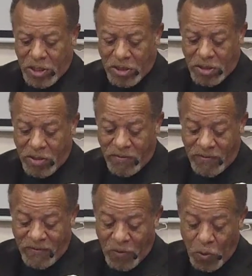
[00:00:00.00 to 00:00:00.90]
just a
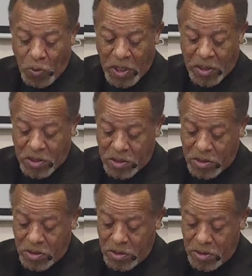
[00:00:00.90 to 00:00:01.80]
few weeks,
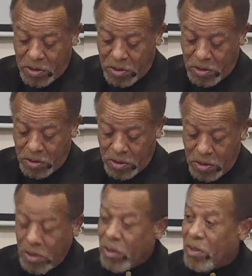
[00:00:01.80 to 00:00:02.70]

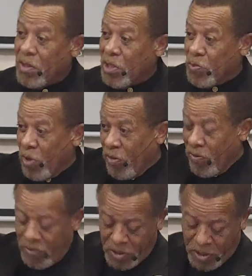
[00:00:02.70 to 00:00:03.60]
this brother
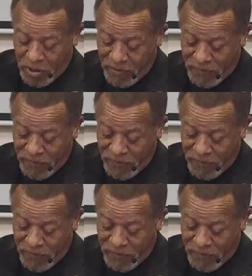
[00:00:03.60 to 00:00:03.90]
over here,